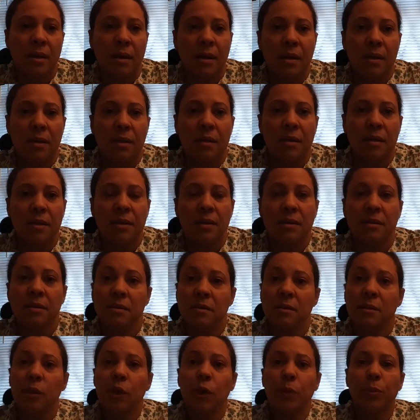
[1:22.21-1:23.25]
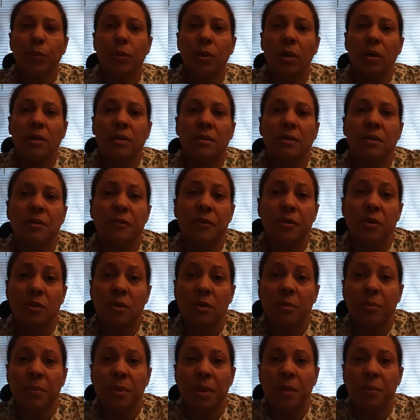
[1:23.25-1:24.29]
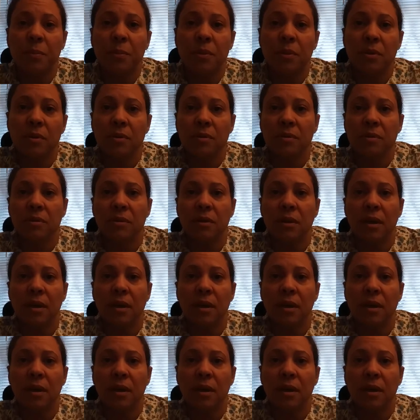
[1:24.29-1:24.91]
And it's a slow process for some people,